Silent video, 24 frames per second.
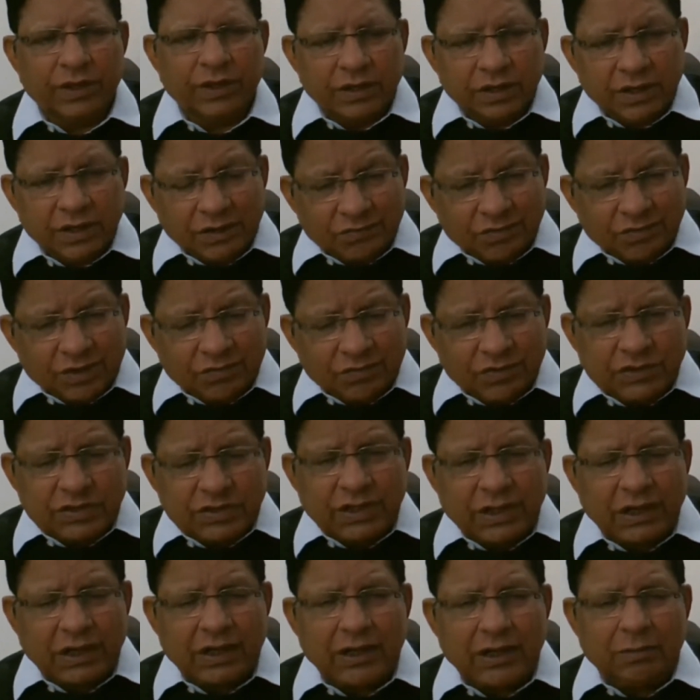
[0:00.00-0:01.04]
Even with the
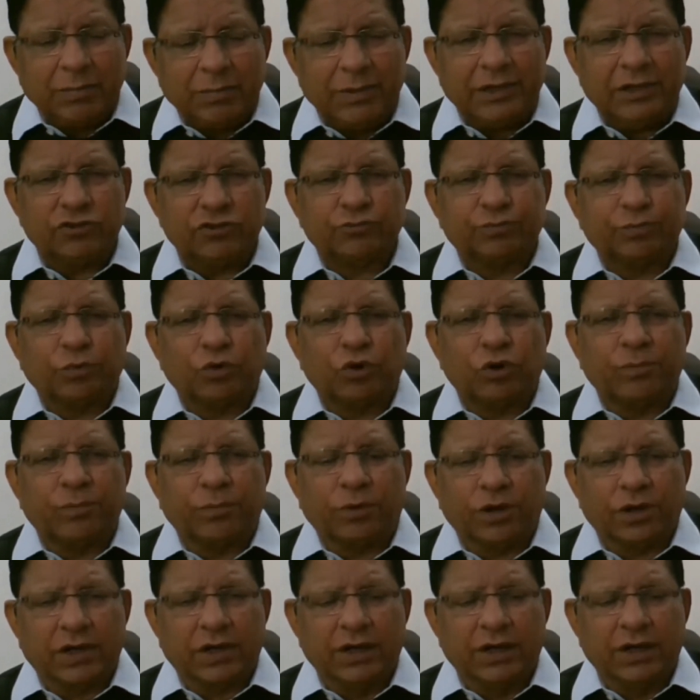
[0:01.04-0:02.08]
hub and spoke
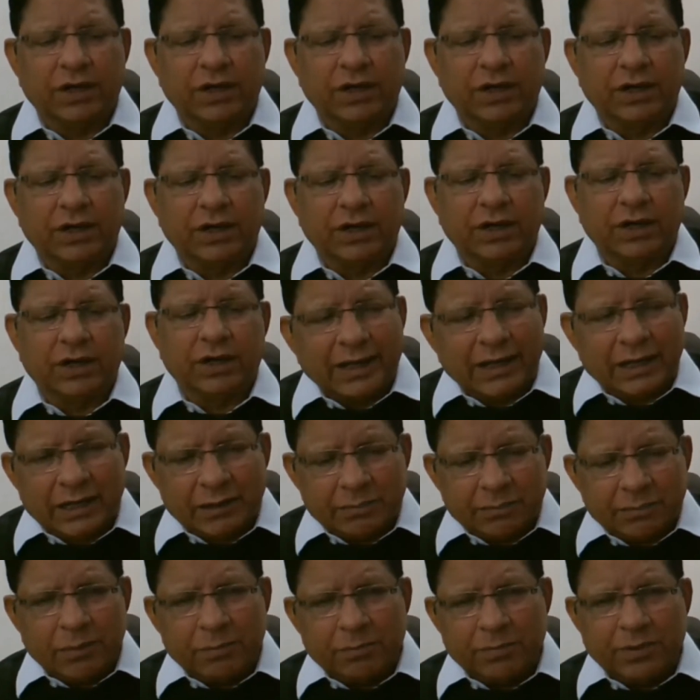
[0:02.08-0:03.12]
model, I
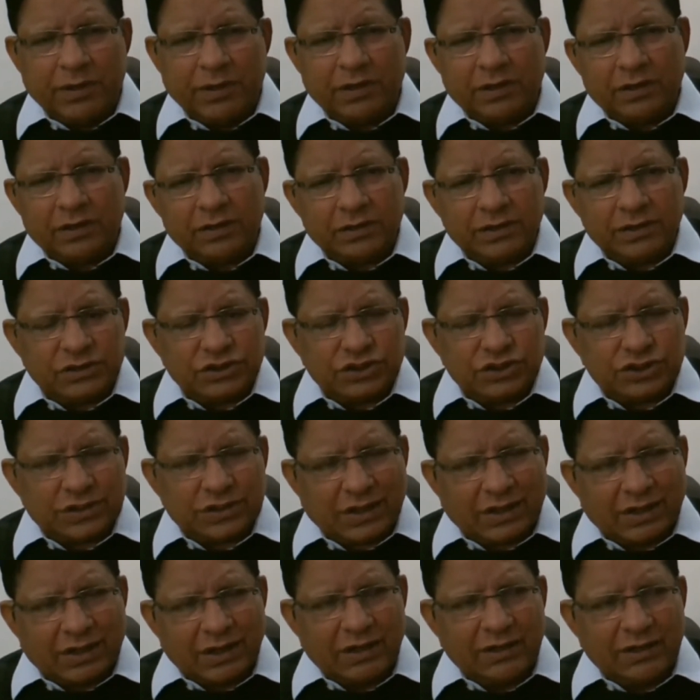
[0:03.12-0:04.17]
remember
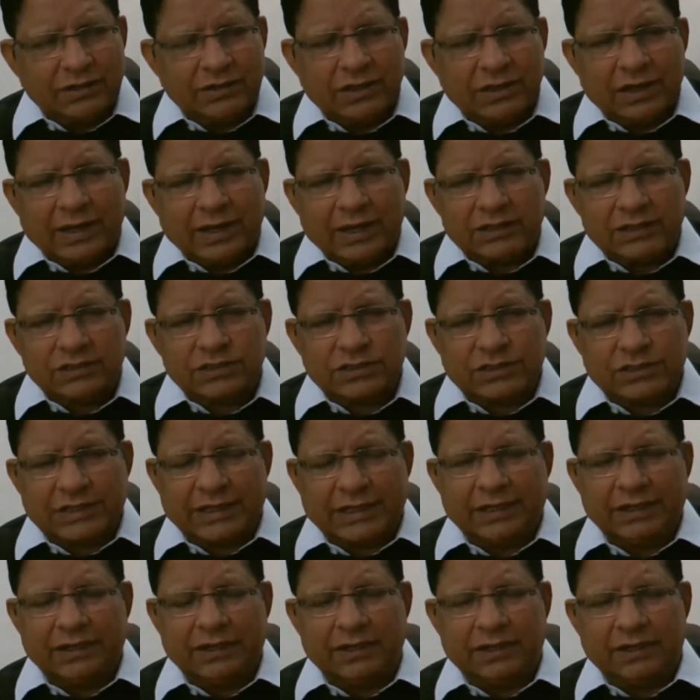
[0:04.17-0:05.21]
struggled in the last
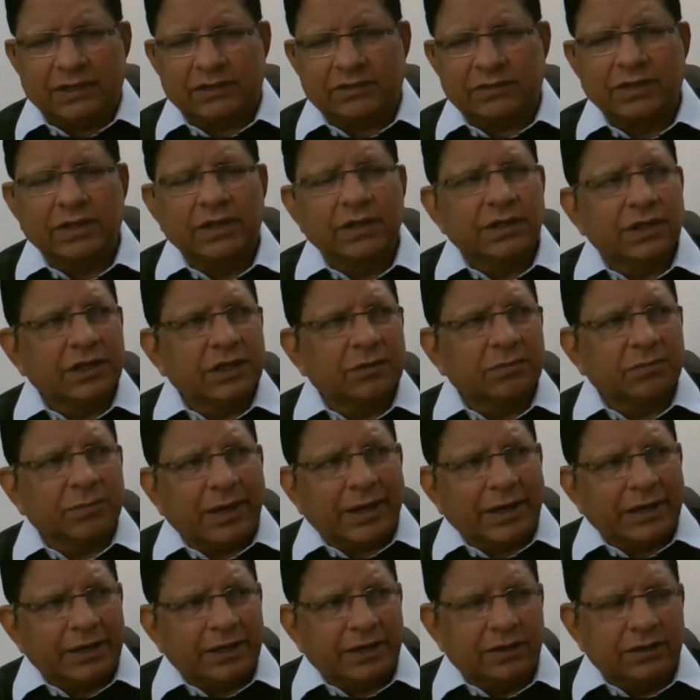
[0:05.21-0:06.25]
10 years in
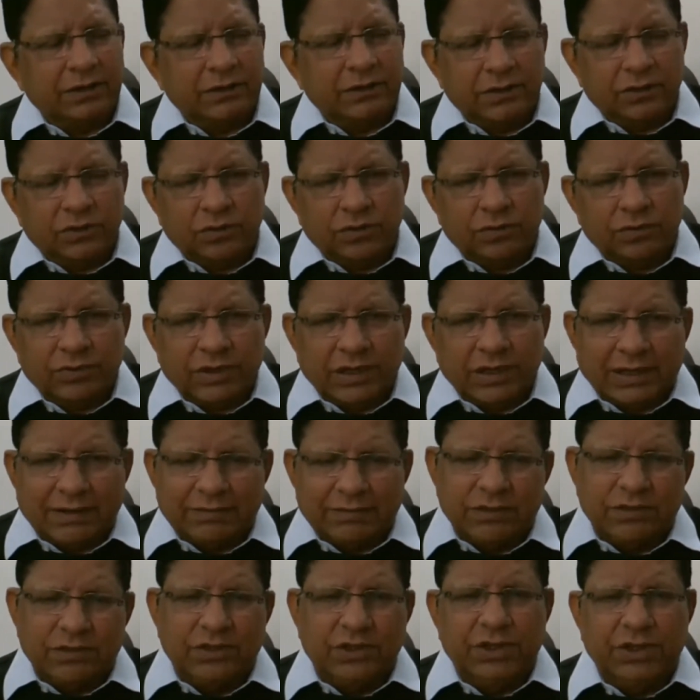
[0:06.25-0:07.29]
my, when I
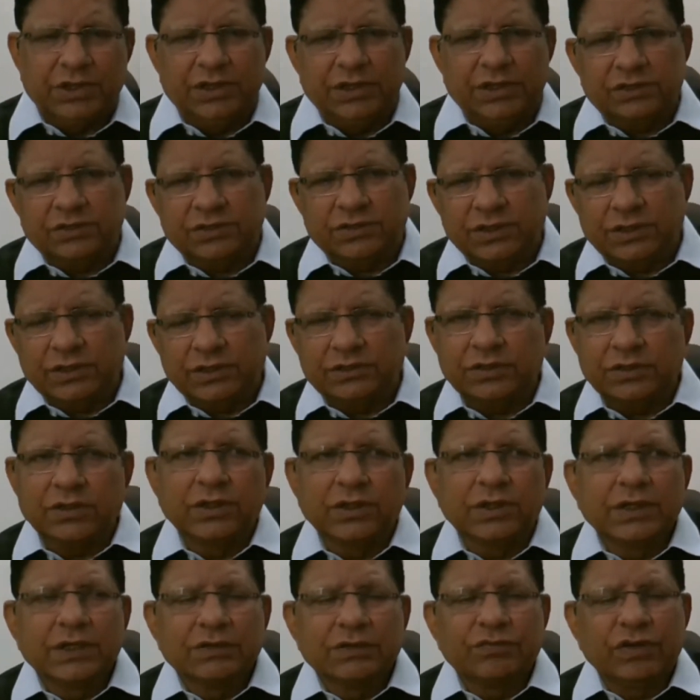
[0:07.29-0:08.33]
was EDC,
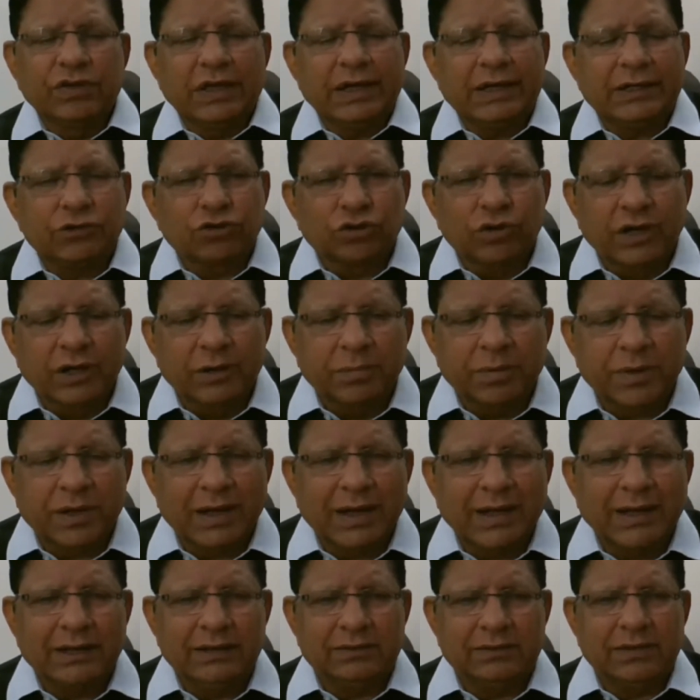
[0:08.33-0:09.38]
we had to
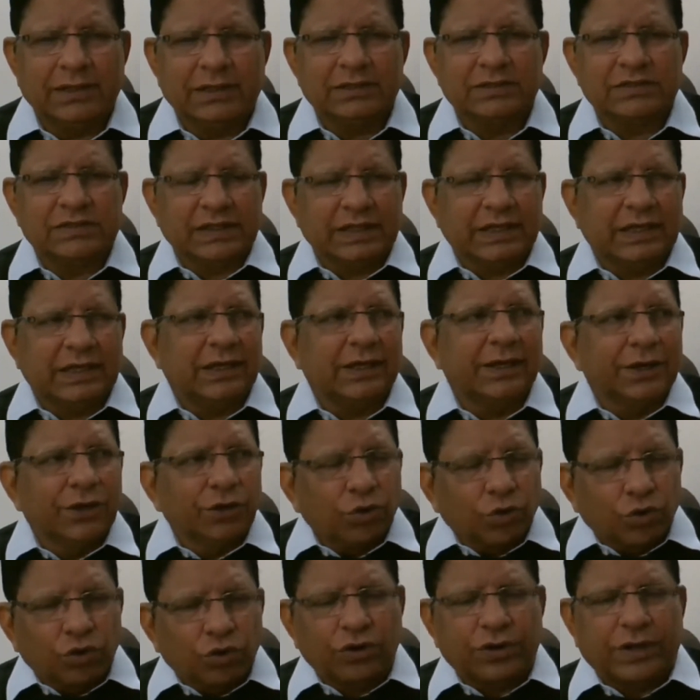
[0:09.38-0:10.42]
liberalize and say,
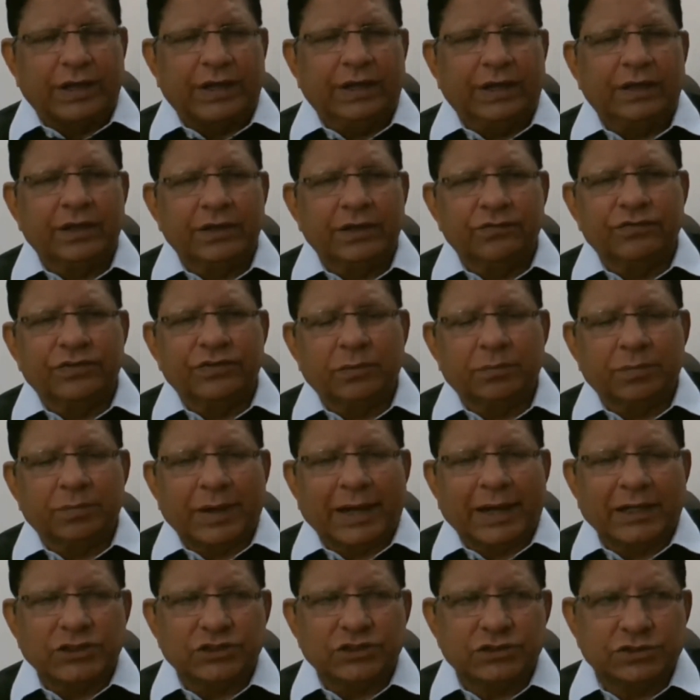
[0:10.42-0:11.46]
okay, if the
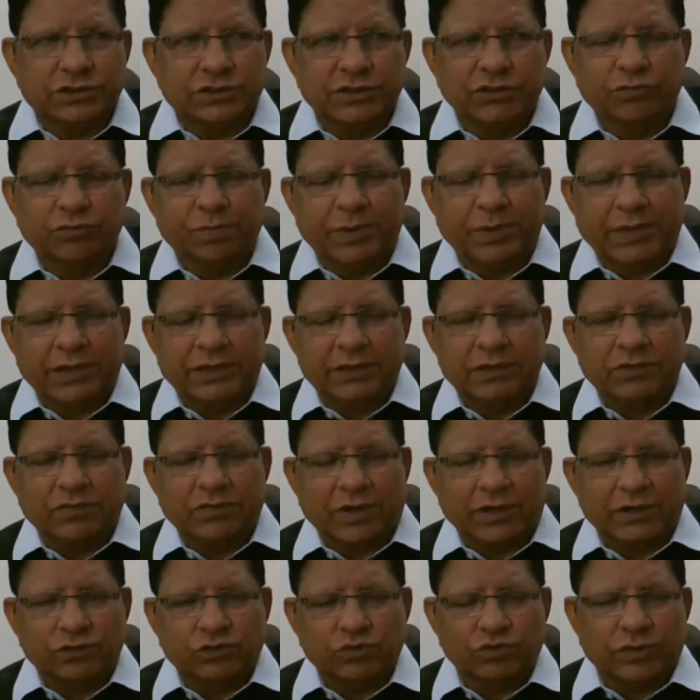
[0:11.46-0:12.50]
branch chief manager
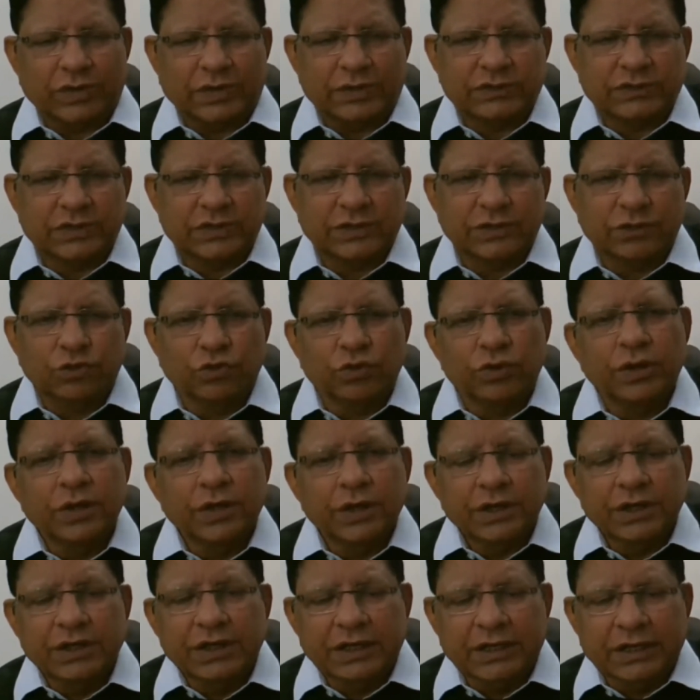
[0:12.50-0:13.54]
wants to sanction a loan,
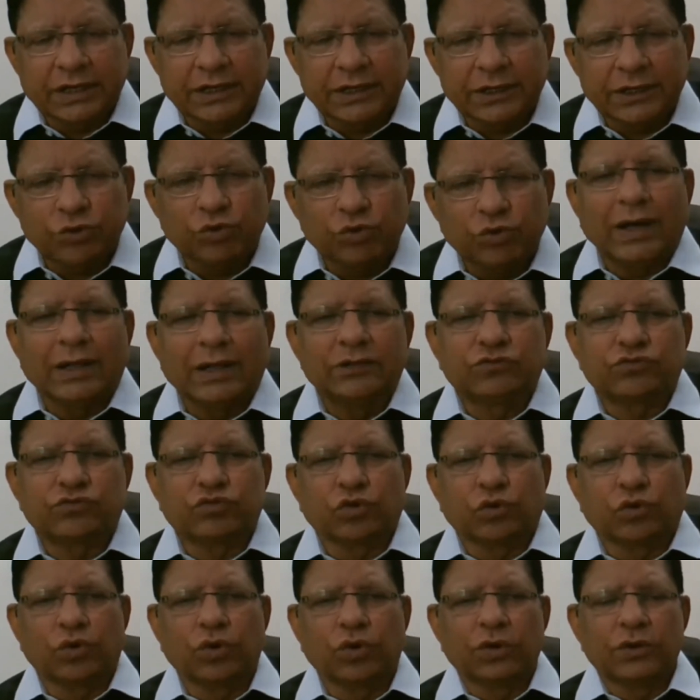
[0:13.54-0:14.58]
he can do
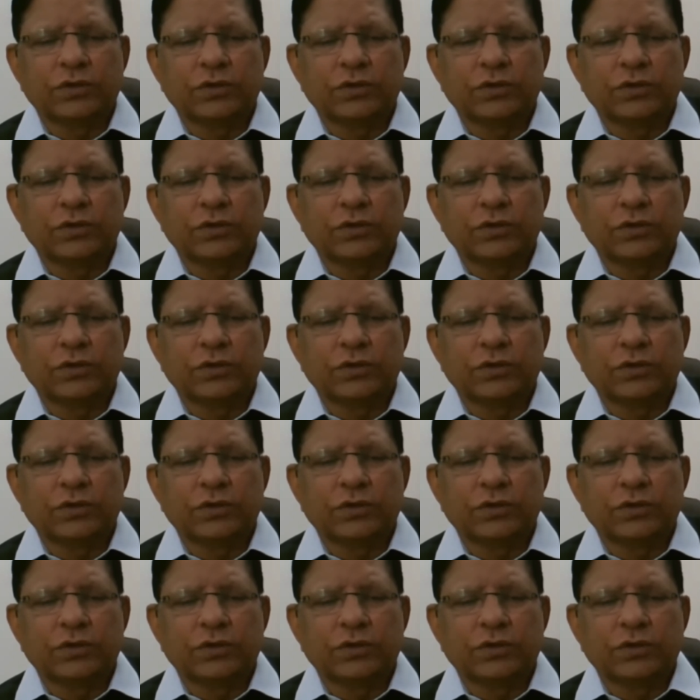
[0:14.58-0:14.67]
also,